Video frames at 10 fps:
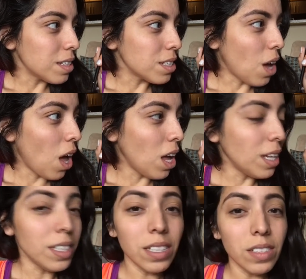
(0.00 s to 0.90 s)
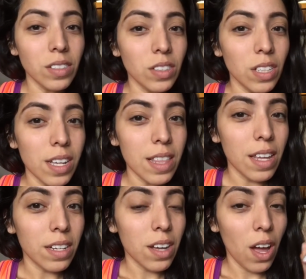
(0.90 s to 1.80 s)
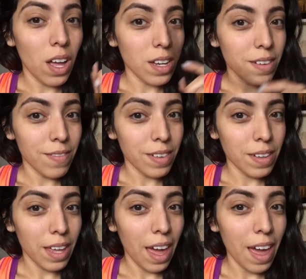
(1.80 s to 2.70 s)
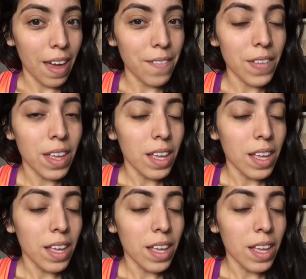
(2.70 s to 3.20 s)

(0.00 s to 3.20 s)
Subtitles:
Con and then concave